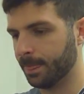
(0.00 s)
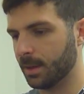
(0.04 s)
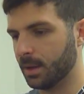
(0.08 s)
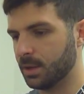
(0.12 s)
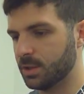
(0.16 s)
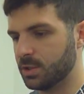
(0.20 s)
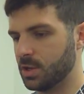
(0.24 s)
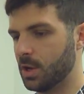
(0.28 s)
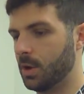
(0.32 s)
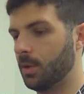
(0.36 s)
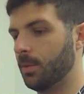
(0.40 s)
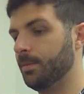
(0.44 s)

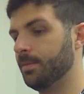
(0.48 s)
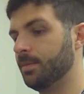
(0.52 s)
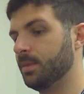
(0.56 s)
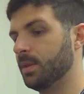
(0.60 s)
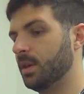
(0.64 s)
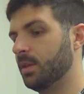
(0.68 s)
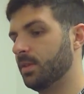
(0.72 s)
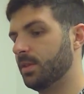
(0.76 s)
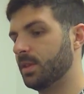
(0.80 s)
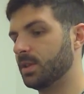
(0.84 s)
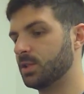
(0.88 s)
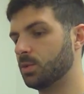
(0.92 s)
So
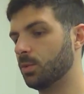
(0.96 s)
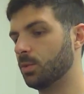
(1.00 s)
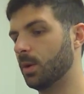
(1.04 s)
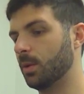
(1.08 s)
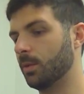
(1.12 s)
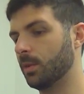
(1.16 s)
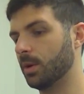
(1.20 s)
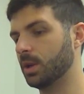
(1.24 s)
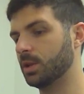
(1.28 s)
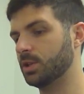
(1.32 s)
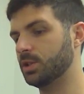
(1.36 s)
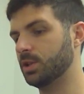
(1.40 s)
this is what
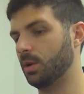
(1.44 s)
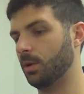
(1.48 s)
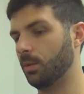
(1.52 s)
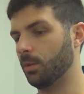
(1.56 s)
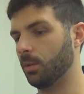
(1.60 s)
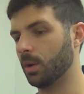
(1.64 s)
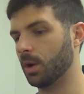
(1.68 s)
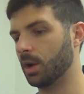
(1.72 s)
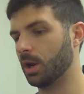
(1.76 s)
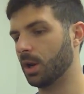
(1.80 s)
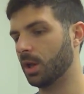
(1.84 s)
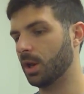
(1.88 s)
we're going to do.
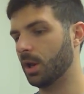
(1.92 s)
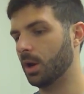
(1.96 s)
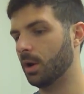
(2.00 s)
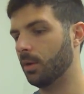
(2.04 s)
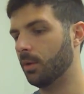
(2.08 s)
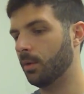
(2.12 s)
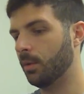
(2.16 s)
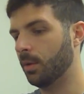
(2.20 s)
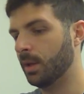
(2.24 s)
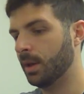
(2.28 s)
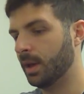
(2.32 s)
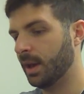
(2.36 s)
We're going to
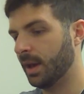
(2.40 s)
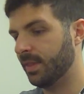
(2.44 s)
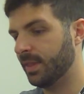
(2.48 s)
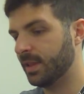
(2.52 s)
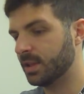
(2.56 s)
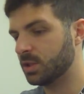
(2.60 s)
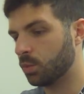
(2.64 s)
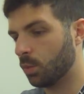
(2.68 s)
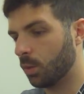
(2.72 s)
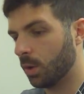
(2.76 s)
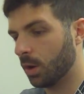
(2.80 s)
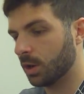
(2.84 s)
go, and
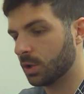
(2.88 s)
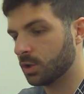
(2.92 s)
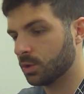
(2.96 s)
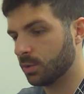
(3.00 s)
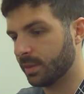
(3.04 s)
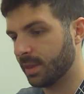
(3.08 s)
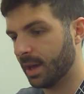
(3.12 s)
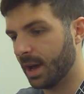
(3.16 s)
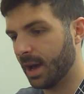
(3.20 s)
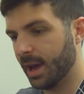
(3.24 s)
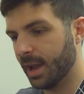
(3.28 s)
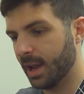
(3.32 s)
this works
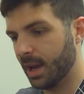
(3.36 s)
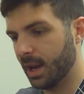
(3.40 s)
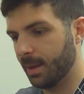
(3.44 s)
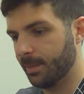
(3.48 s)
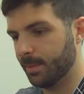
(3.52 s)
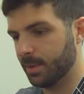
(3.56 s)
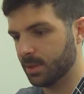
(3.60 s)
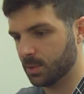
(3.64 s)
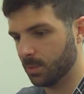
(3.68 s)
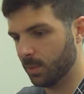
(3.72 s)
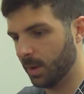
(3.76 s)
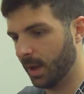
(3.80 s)
with I and M
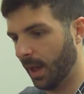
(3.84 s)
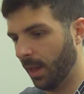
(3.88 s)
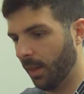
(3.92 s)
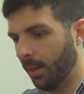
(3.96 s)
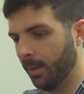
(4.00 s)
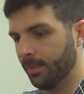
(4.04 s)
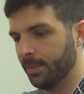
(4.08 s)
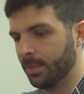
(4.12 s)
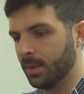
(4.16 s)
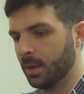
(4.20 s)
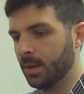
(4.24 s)
as well.